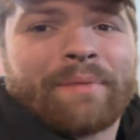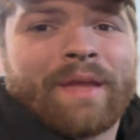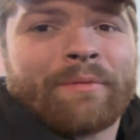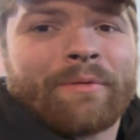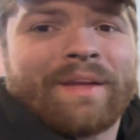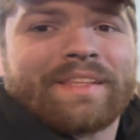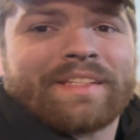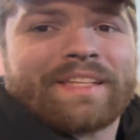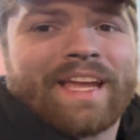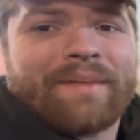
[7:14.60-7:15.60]
paperweight
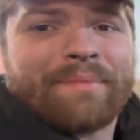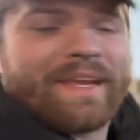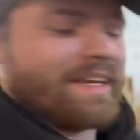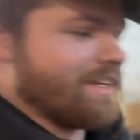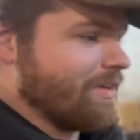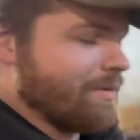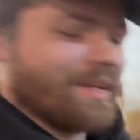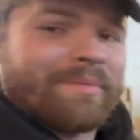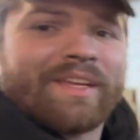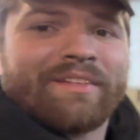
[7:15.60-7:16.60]
that dad made, you know what
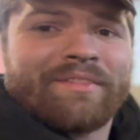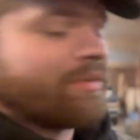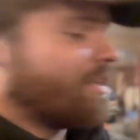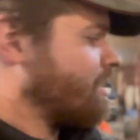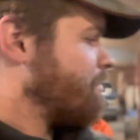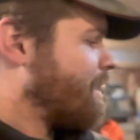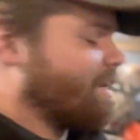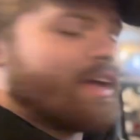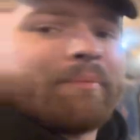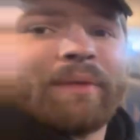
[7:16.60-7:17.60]
I mean? You
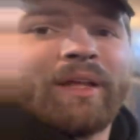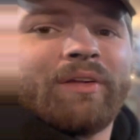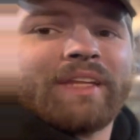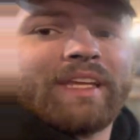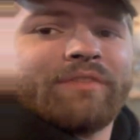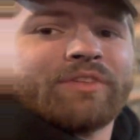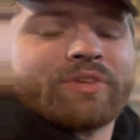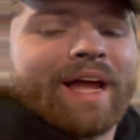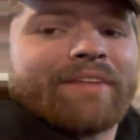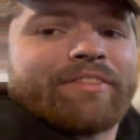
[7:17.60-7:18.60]
might not be able to even
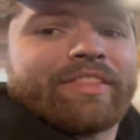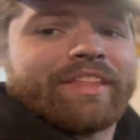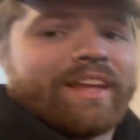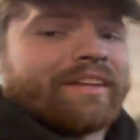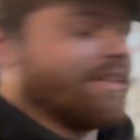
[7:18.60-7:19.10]
drive the thing.